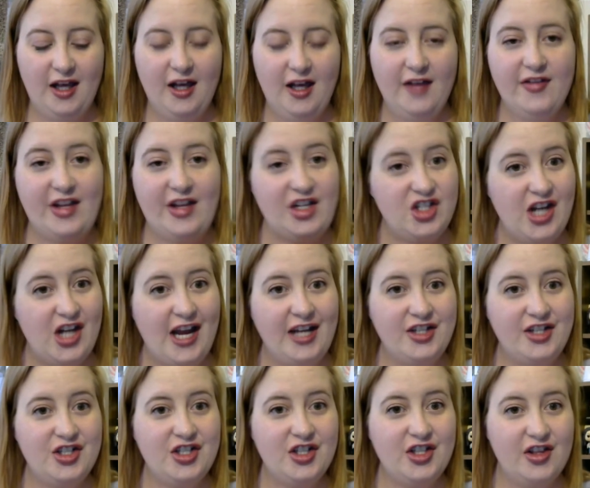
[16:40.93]
they
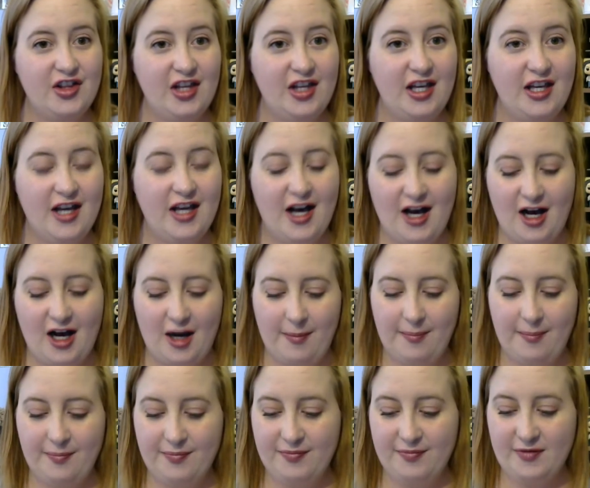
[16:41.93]
changed the,
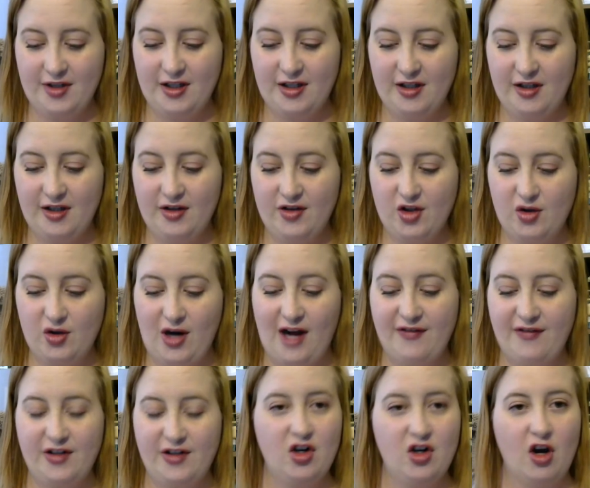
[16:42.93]
um, the
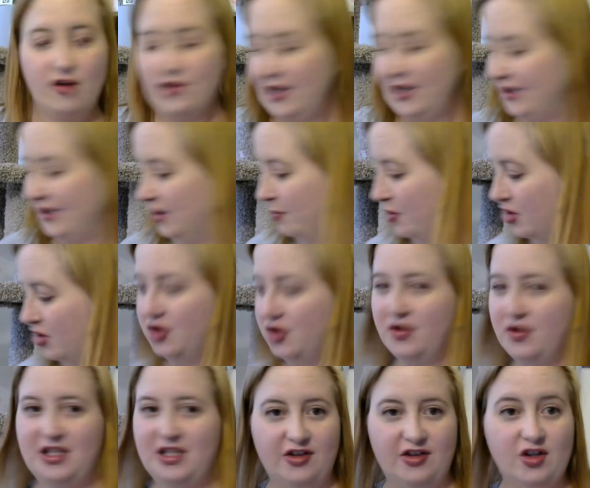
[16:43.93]
graphic novel, like the person who
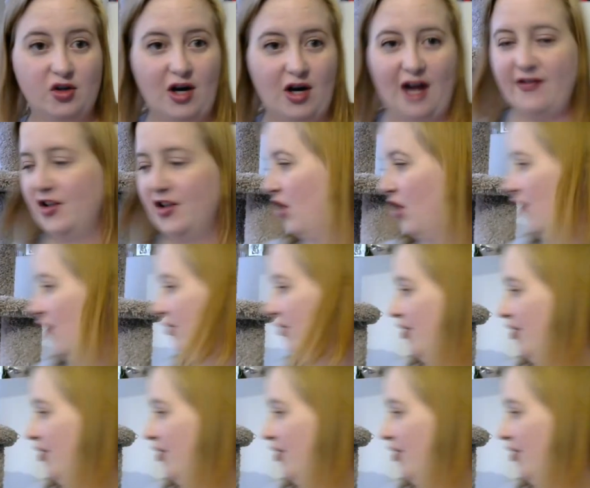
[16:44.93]
did the graphic novel.